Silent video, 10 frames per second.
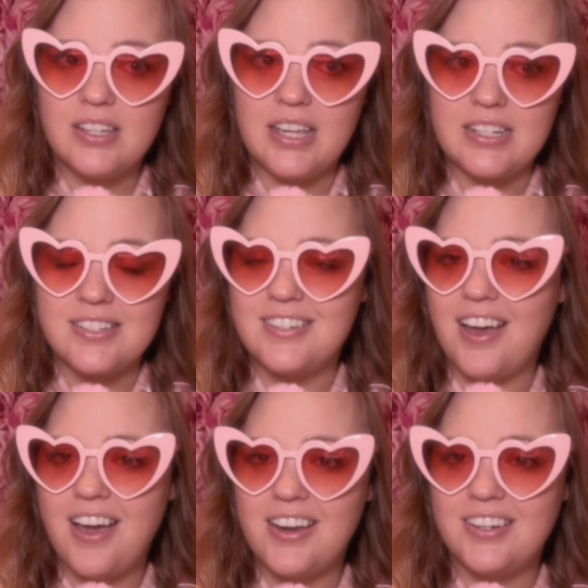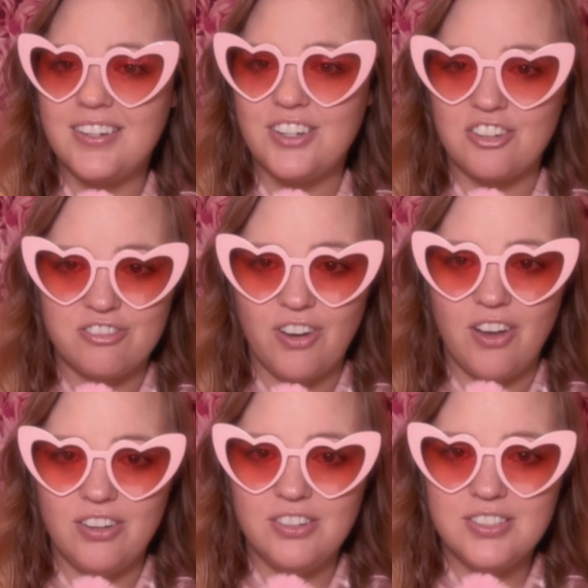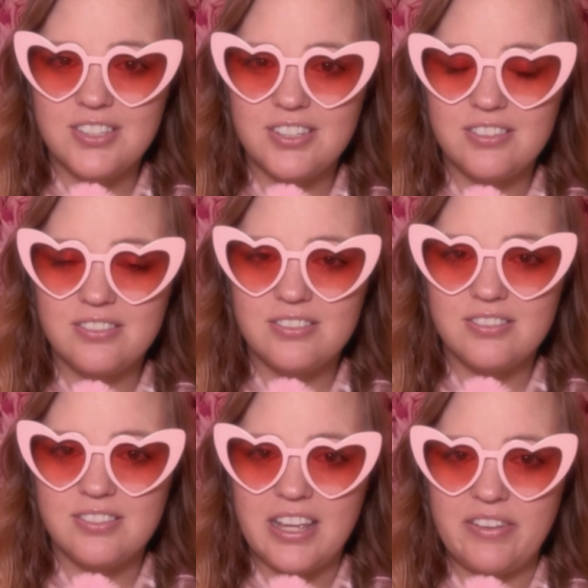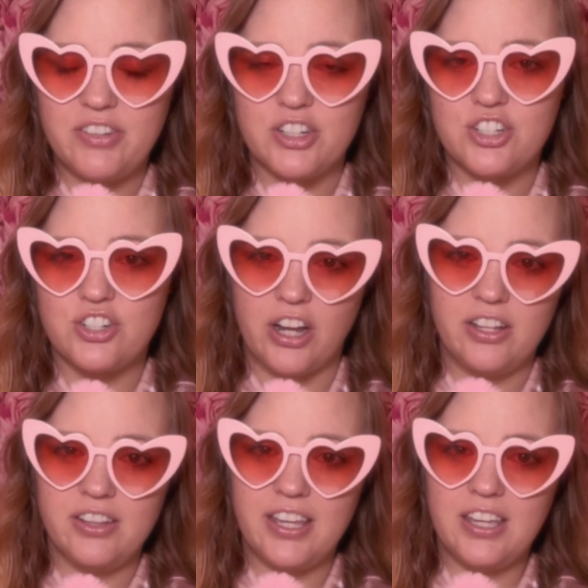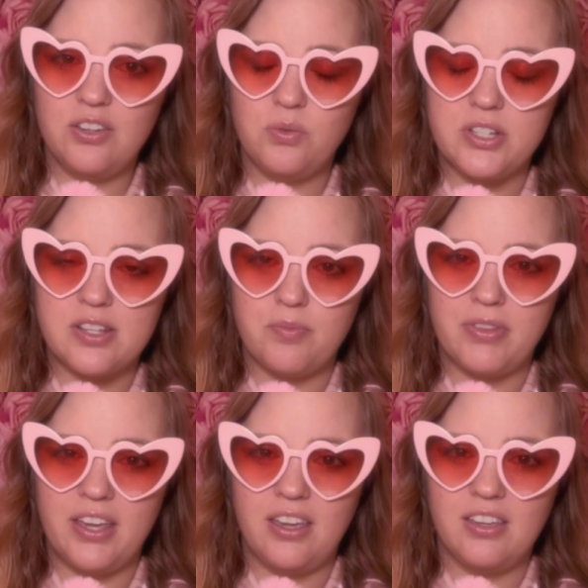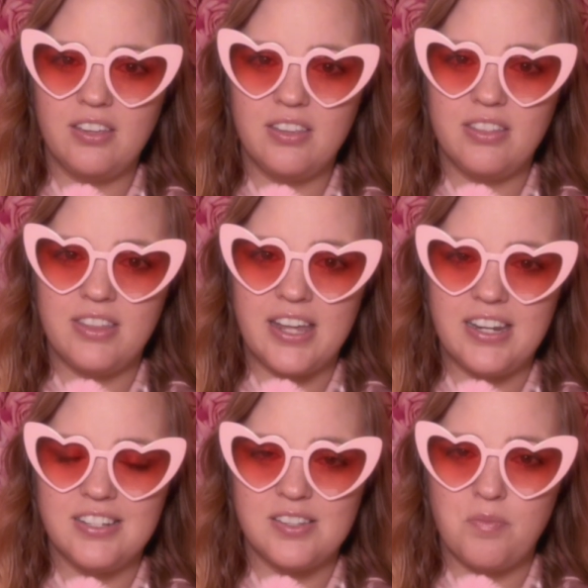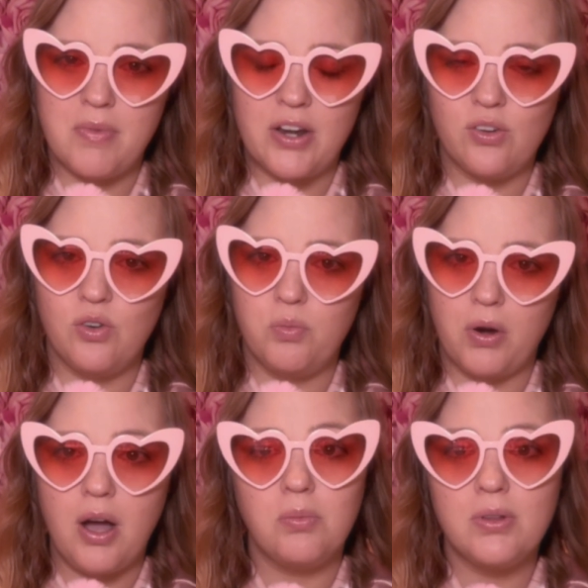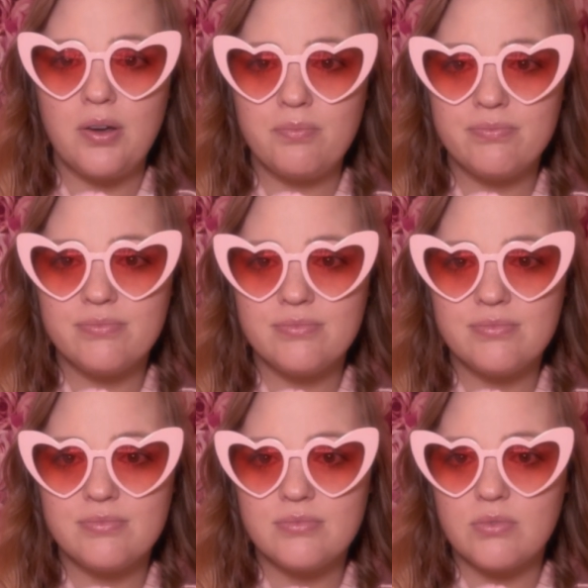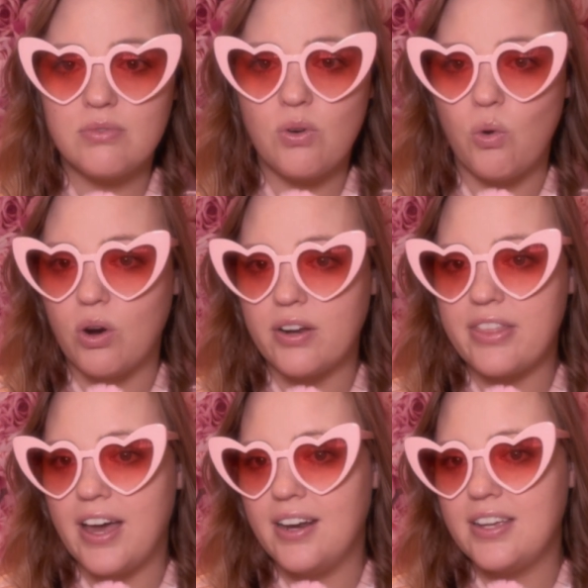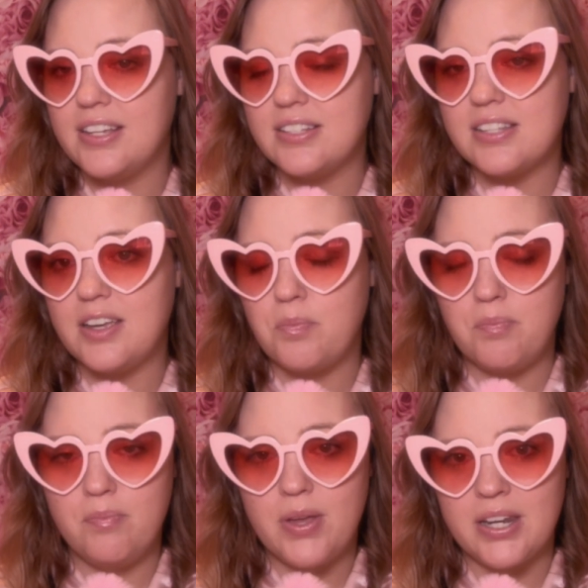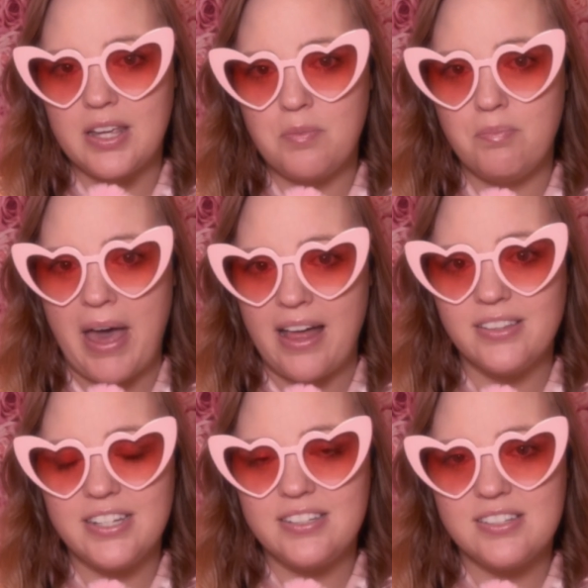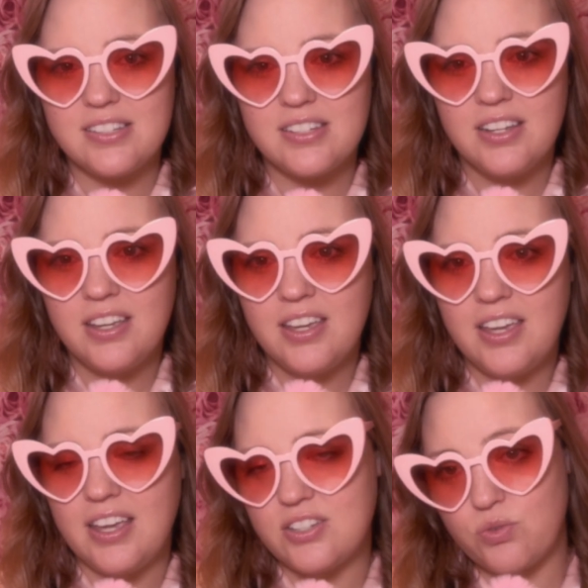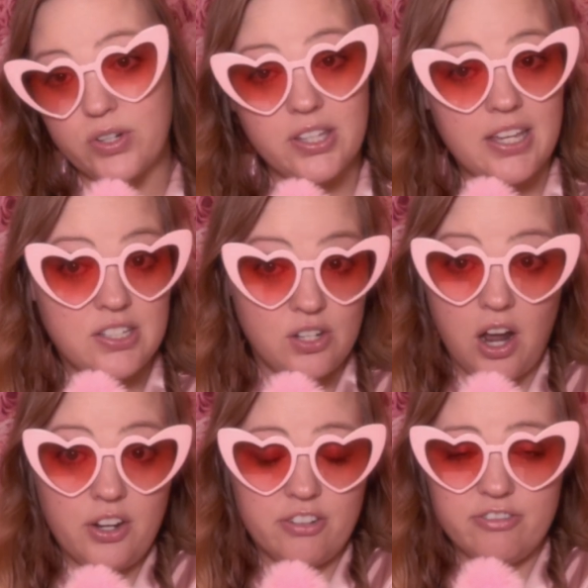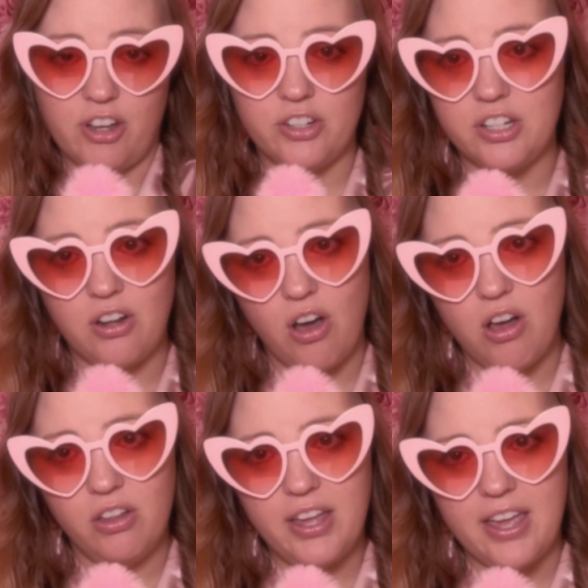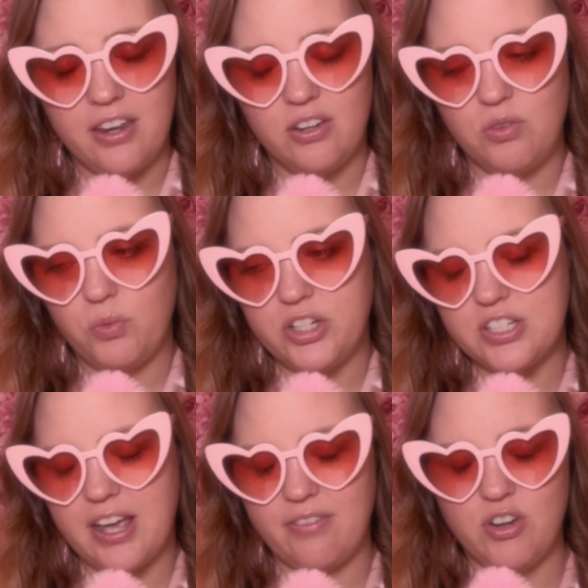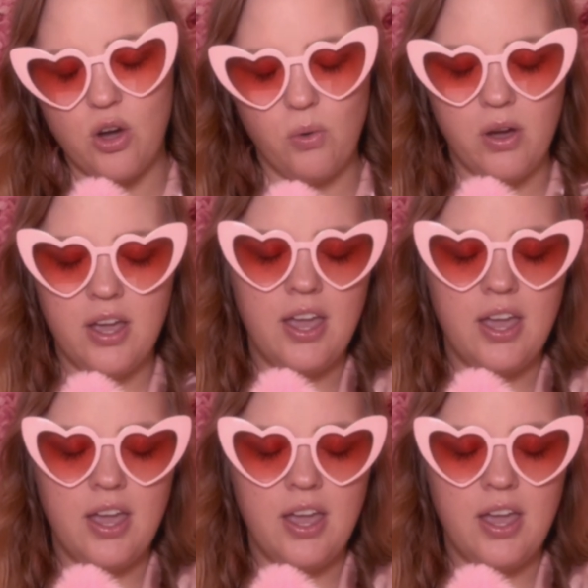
it's not your fault if you're struggling with something that is a medical problem or that is an imbalance. It's not your fault at all, and we just have no